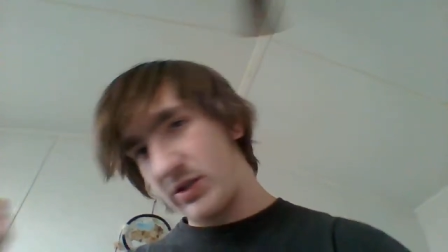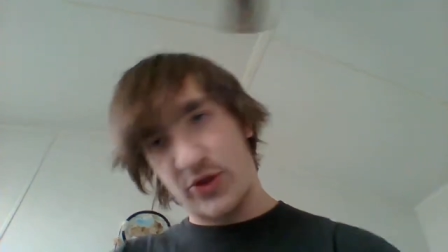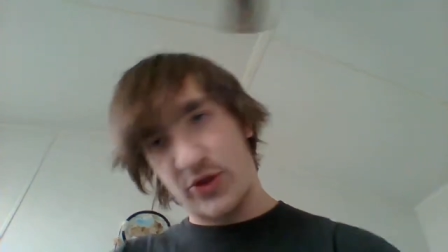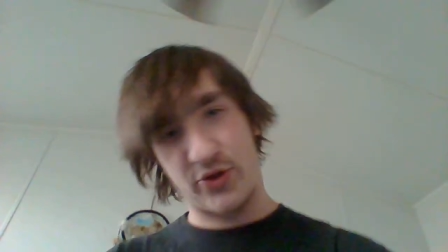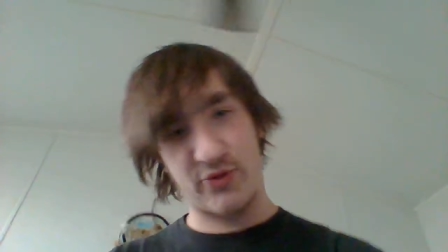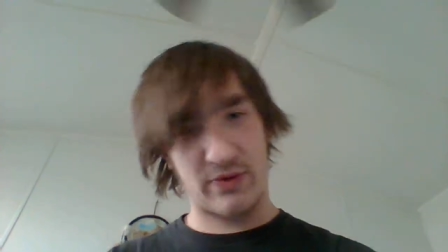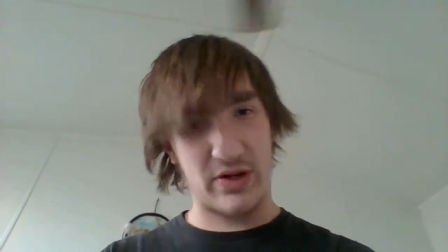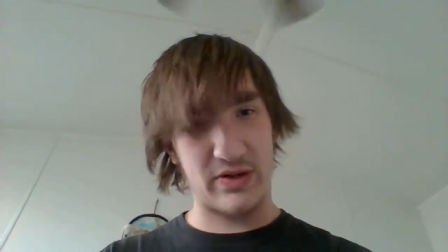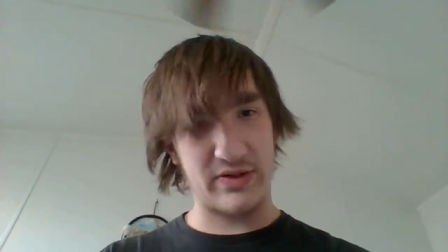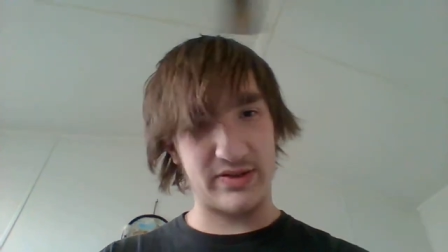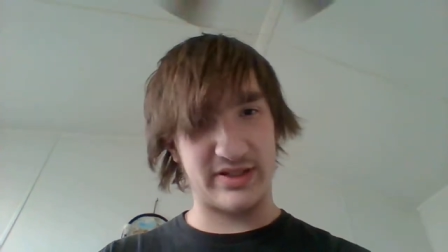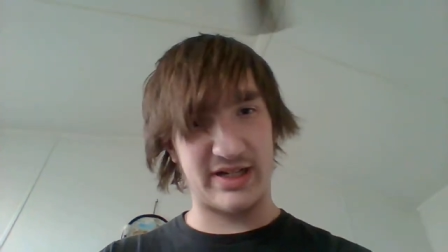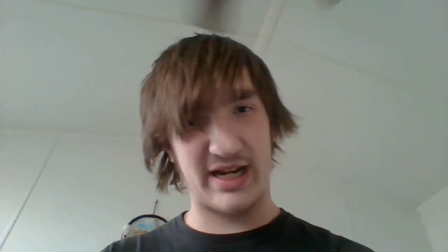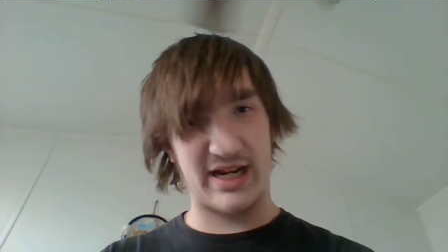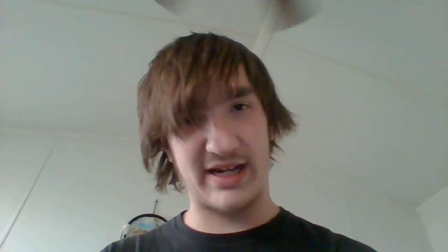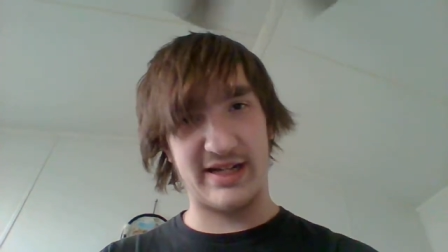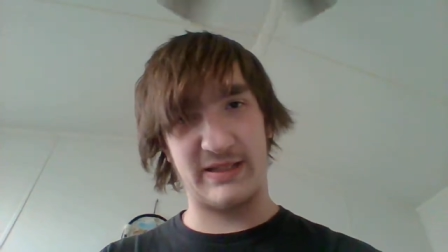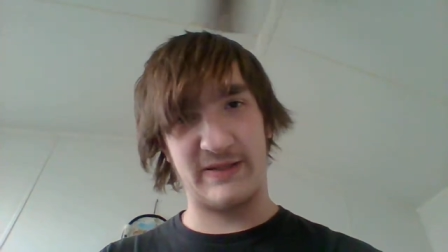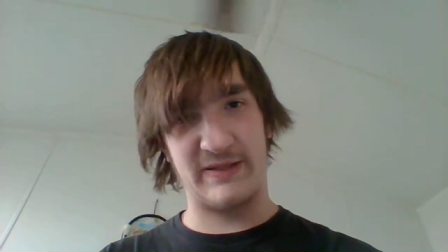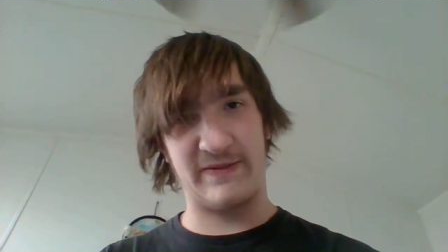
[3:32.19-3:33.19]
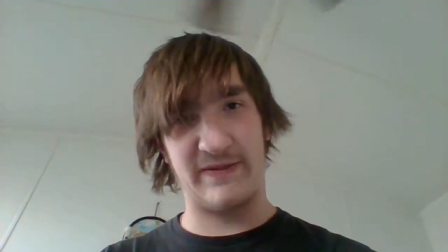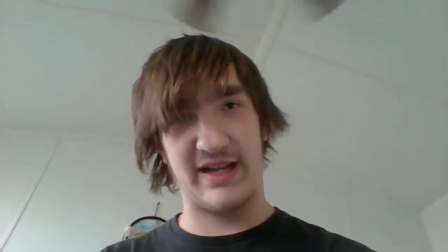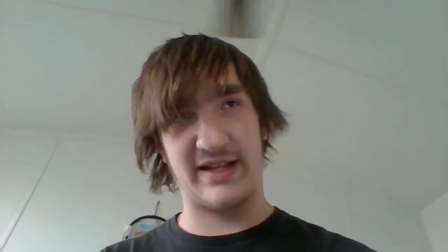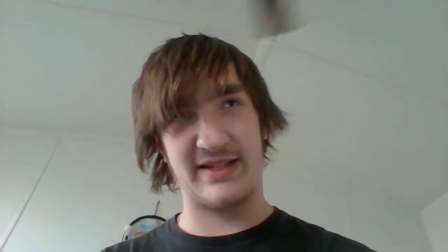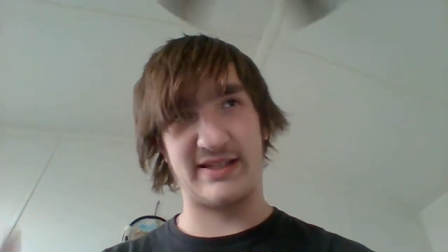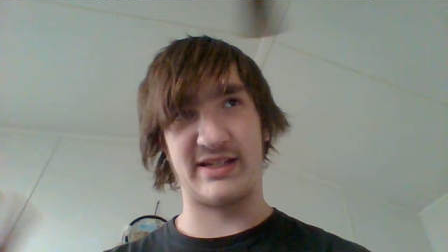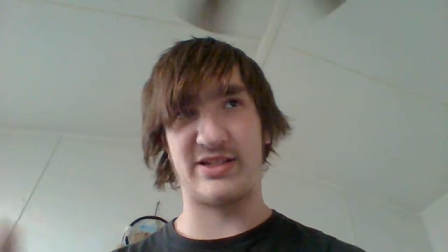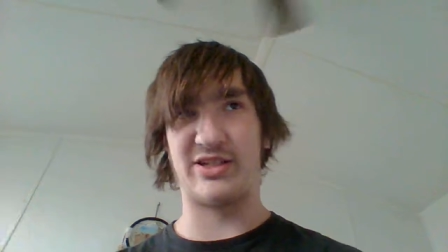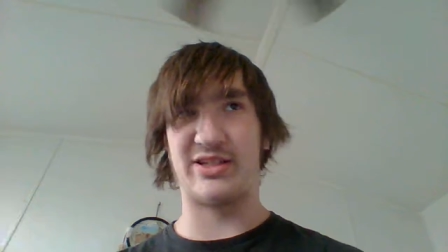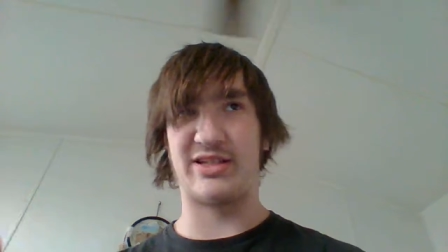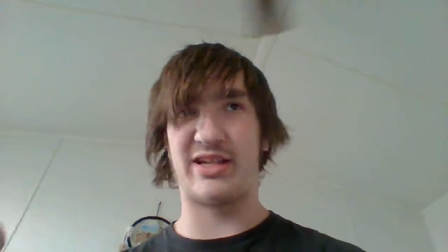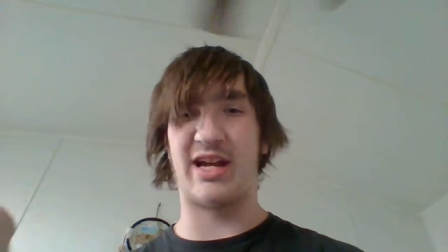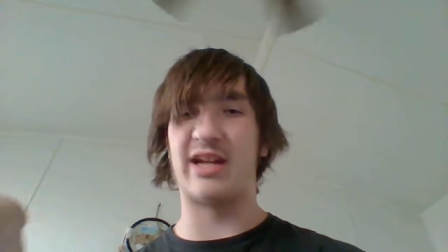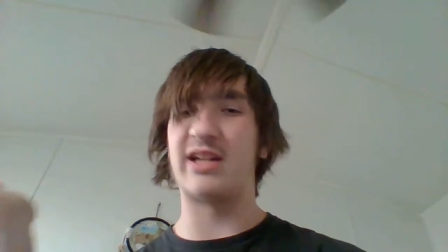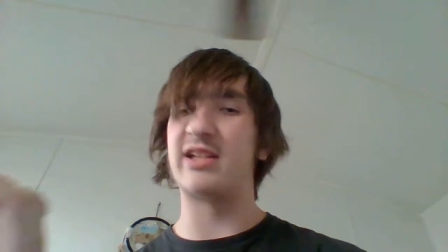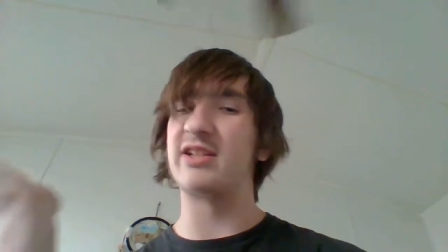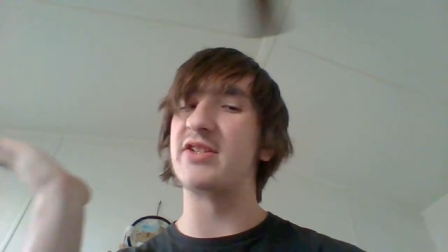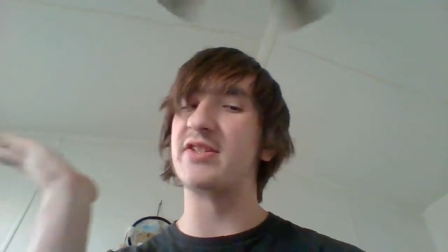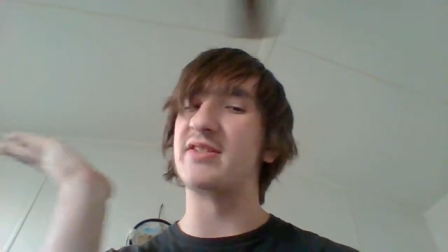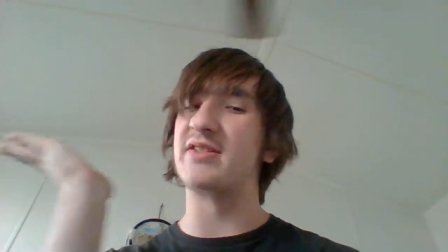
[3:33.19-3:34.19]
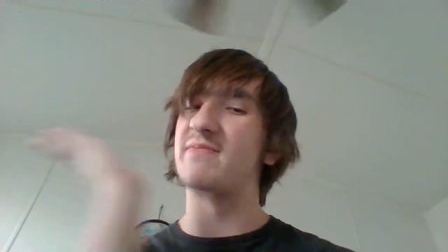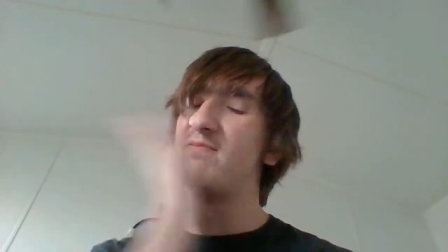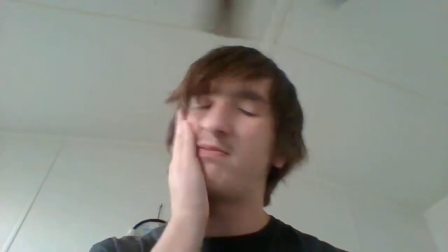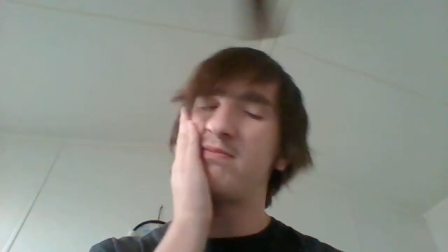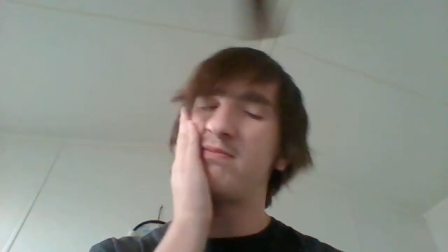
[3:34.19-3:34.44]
throws it at his face, and just kind of just